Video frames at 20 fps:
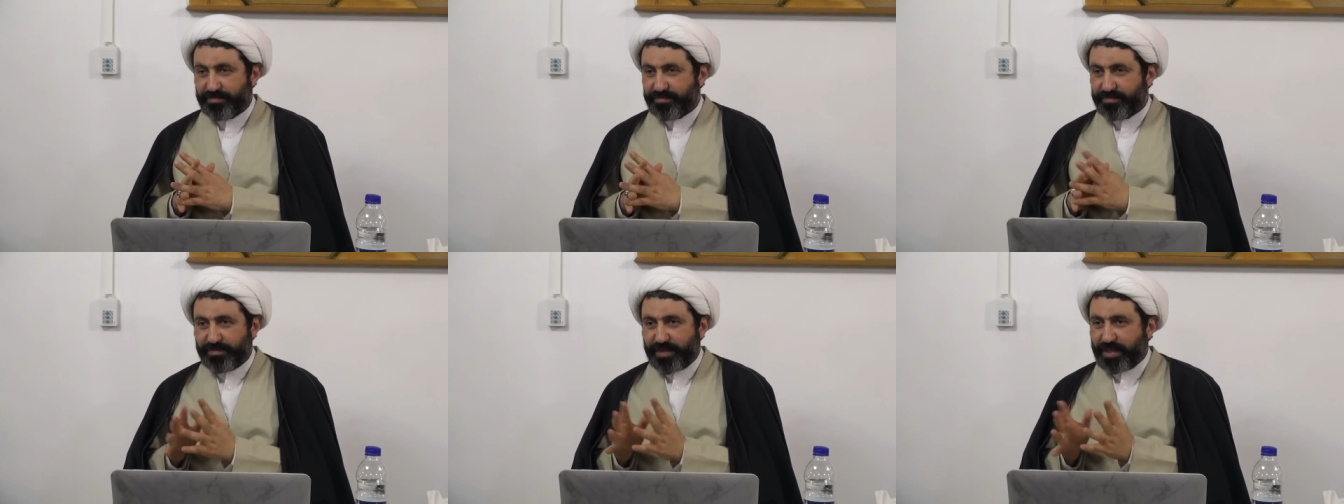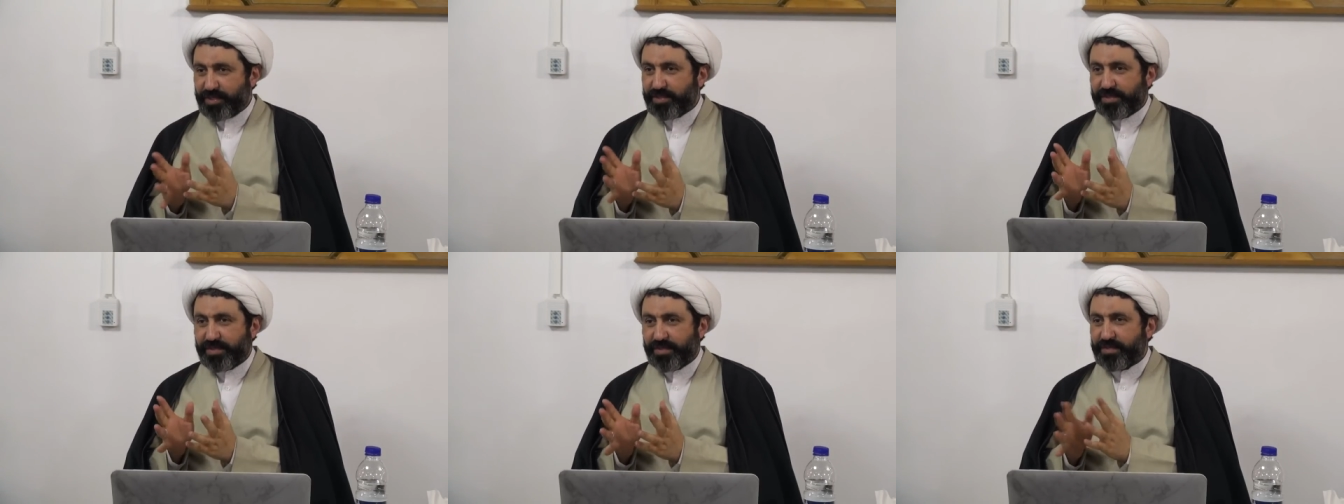
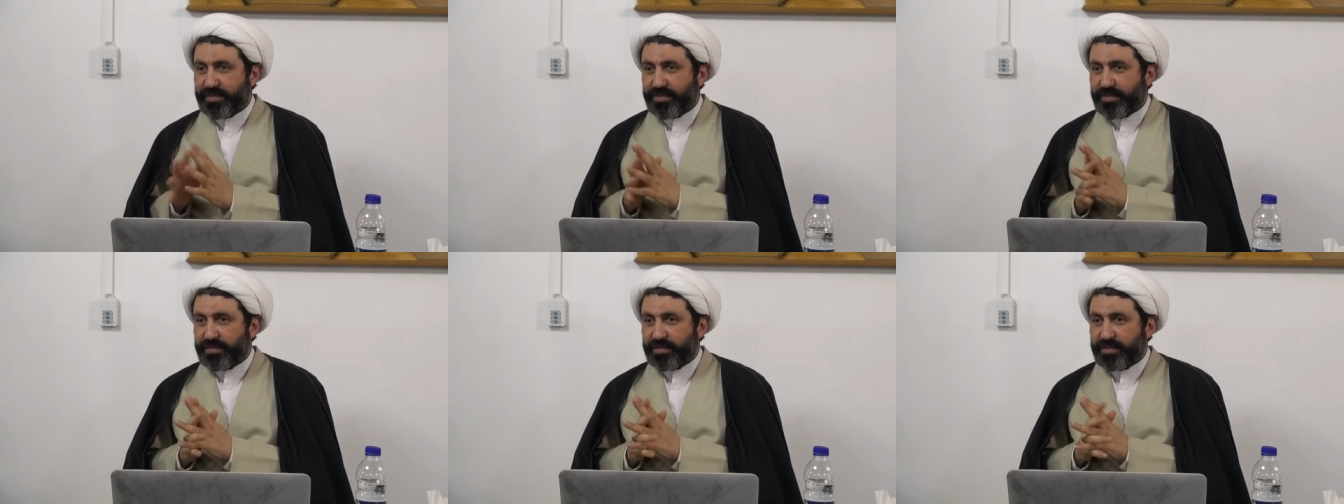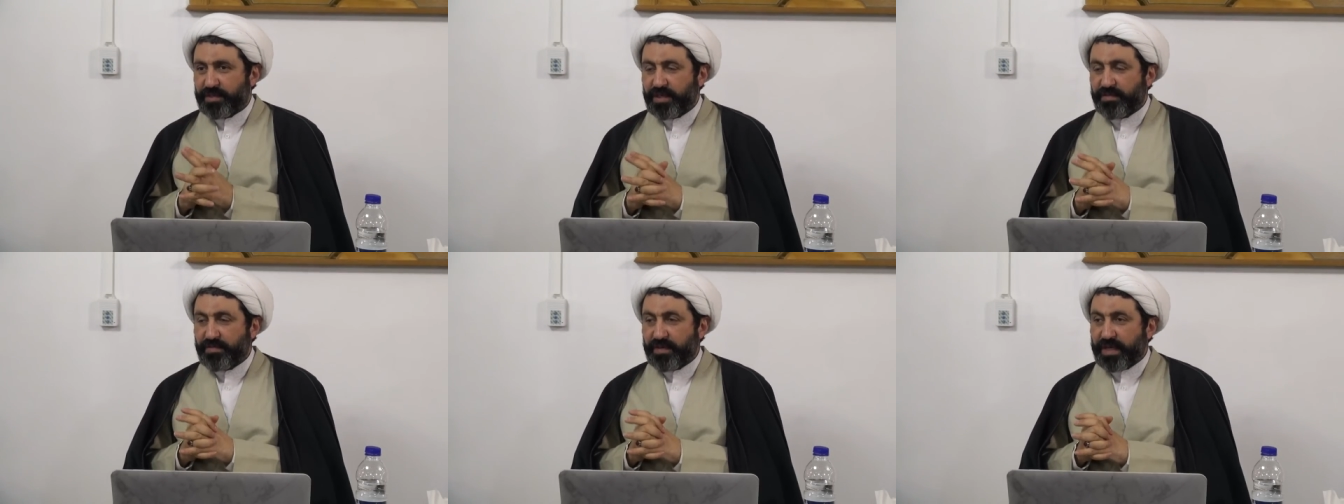not
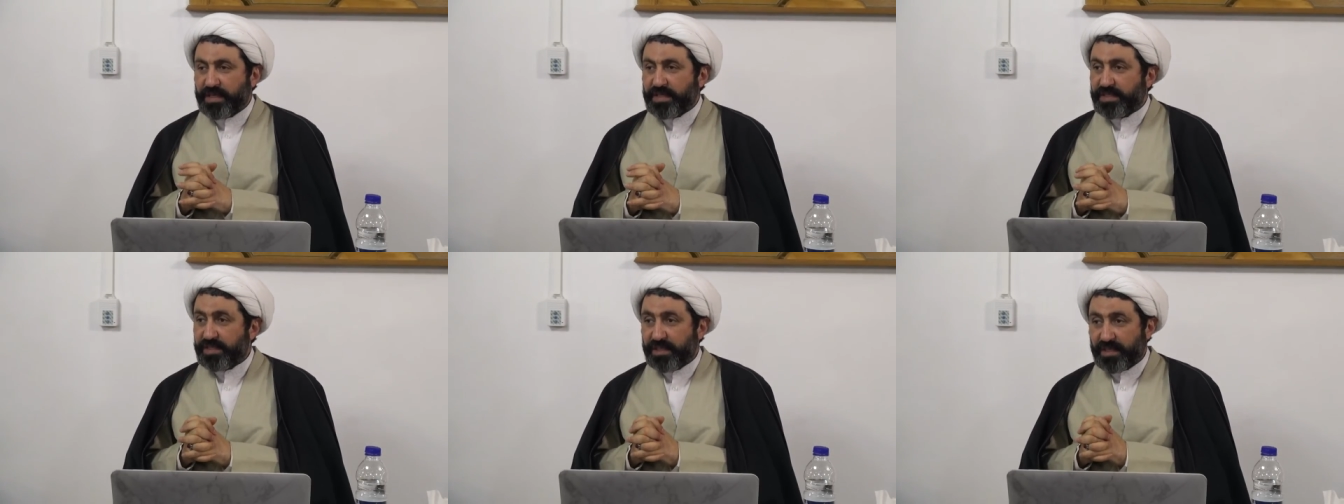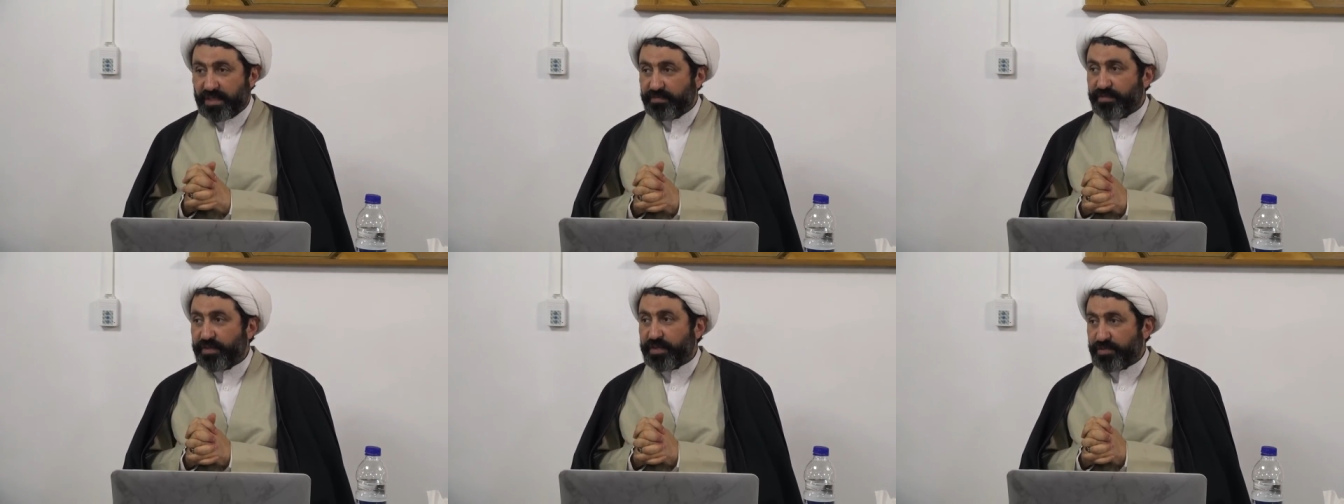giving any
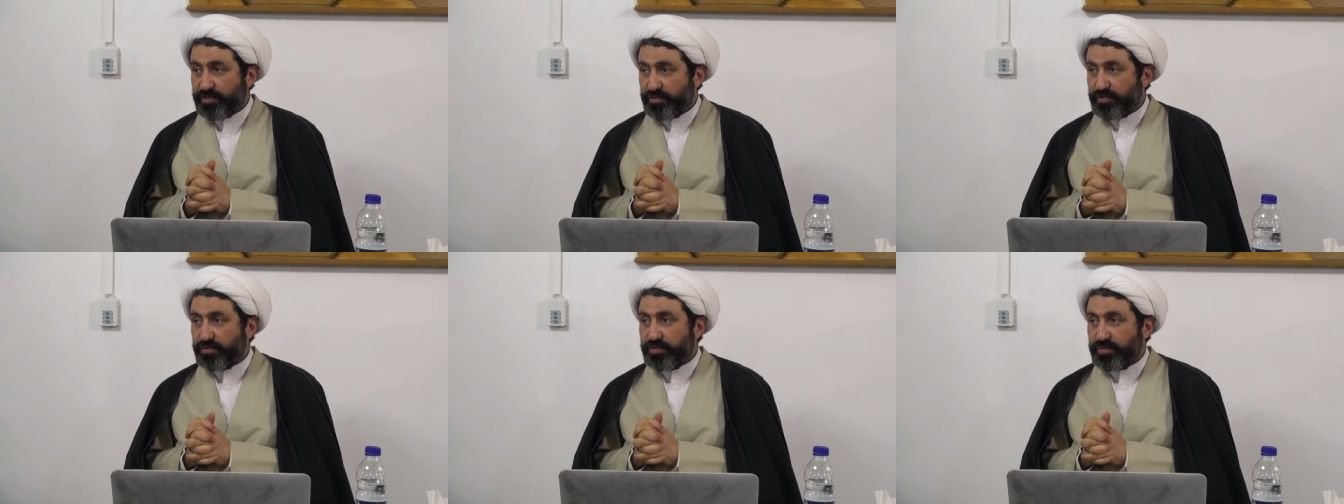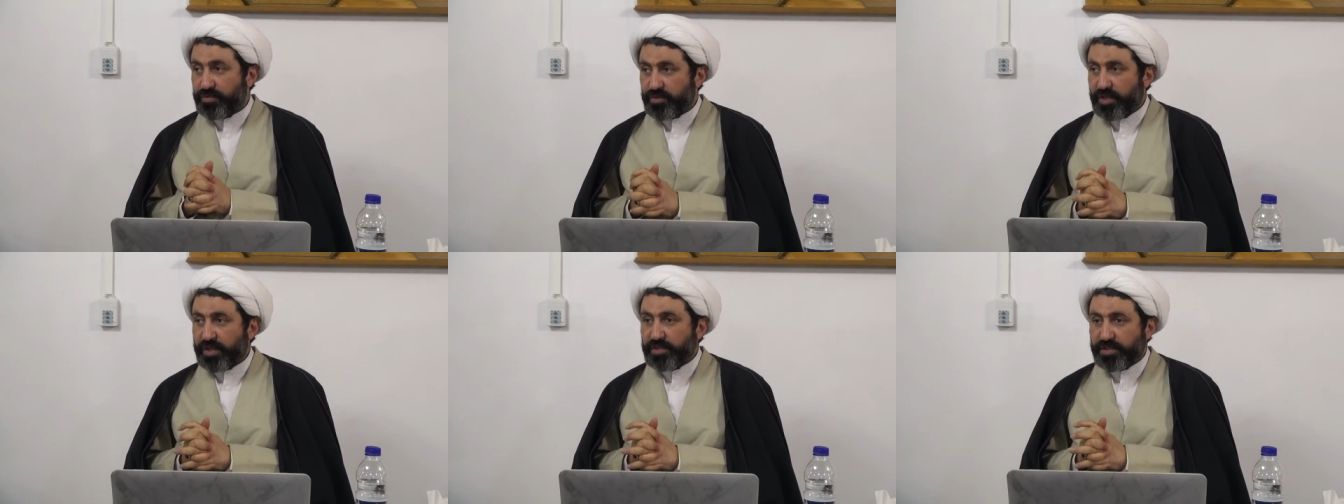significance to
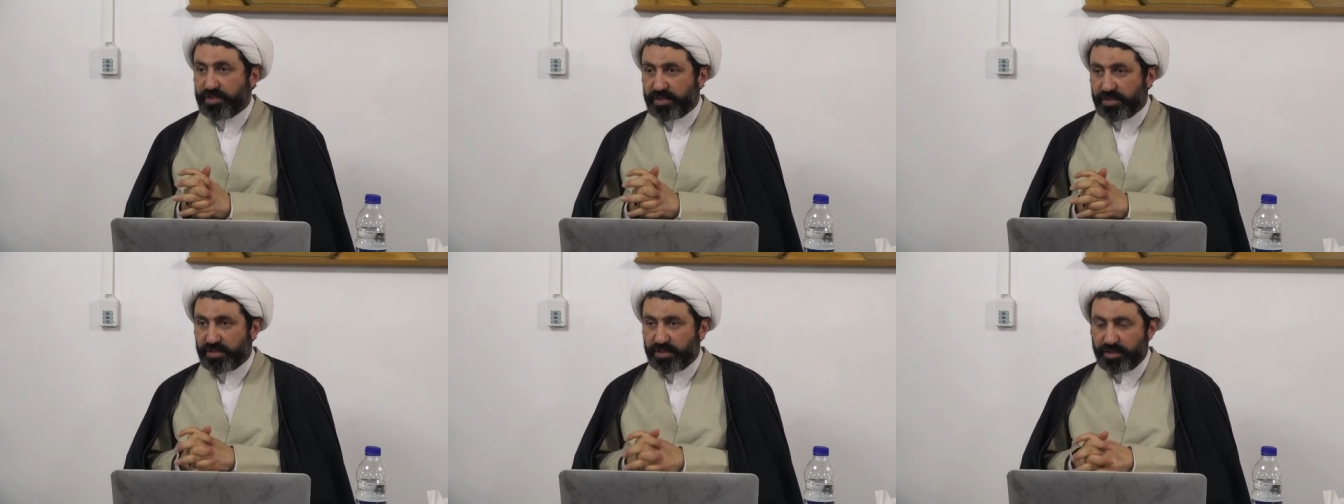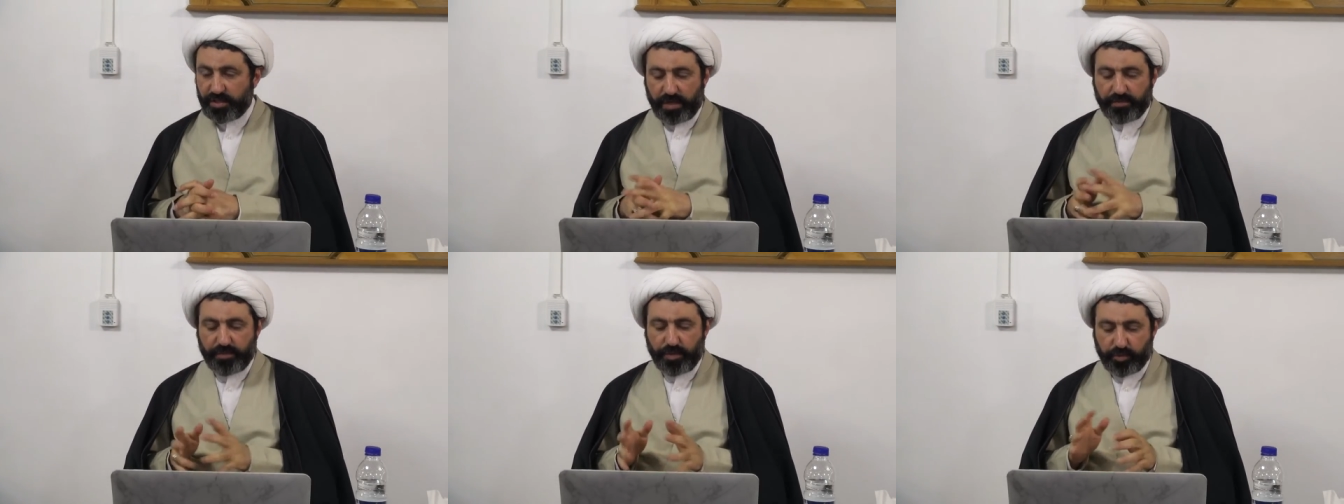justice.
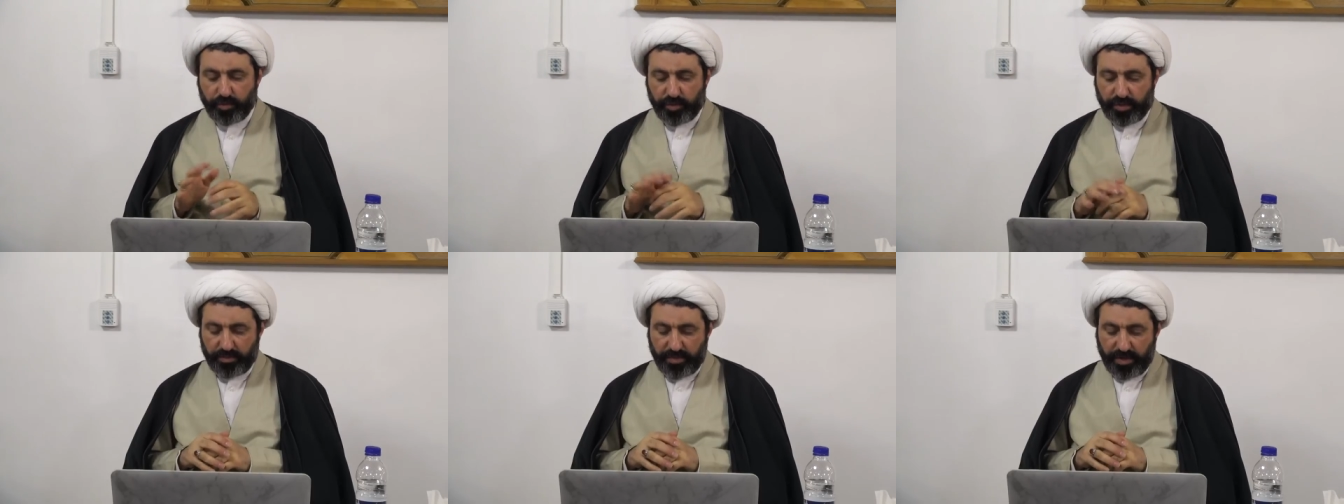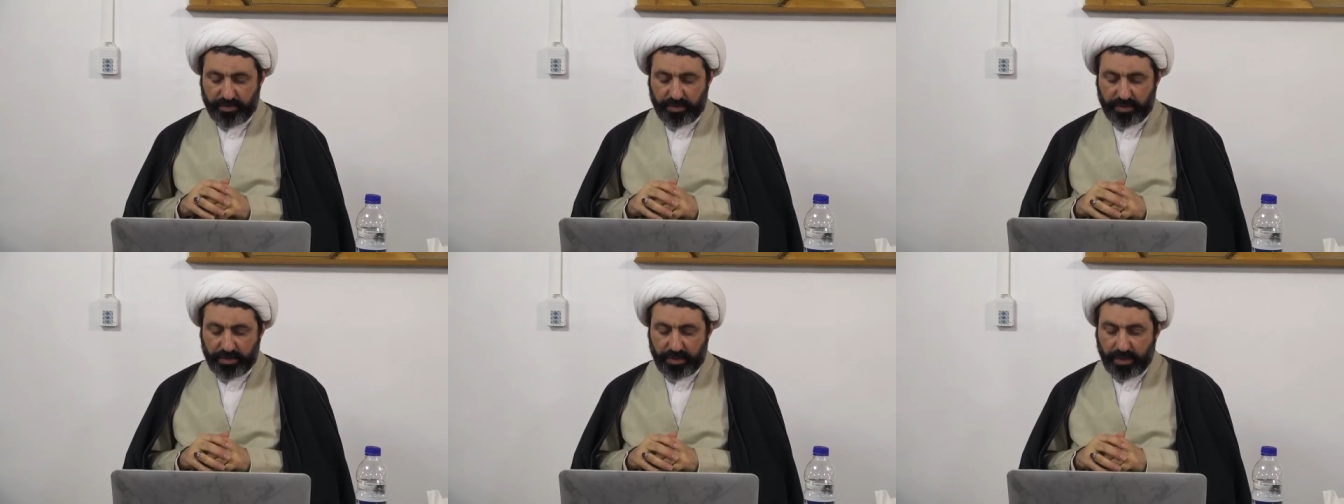Shall we talk
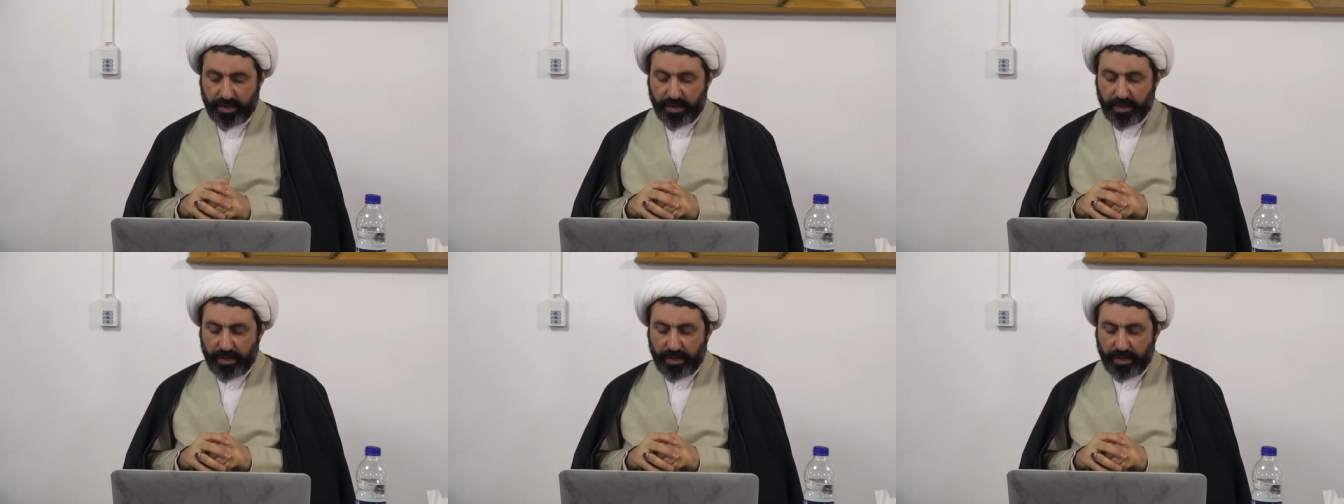about it.